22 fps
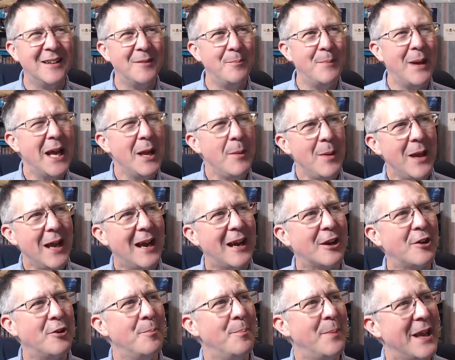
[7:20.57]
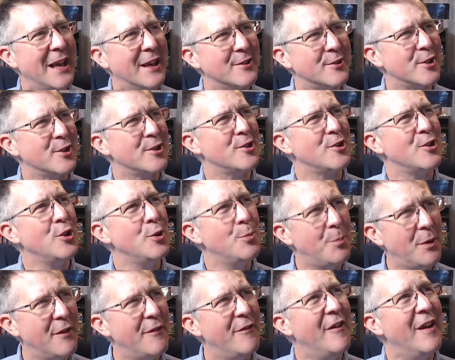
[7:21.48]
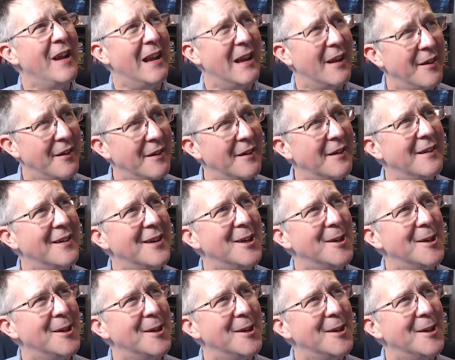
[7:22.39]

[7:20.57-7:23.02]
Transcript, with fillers: Maybe I could be a supervillain.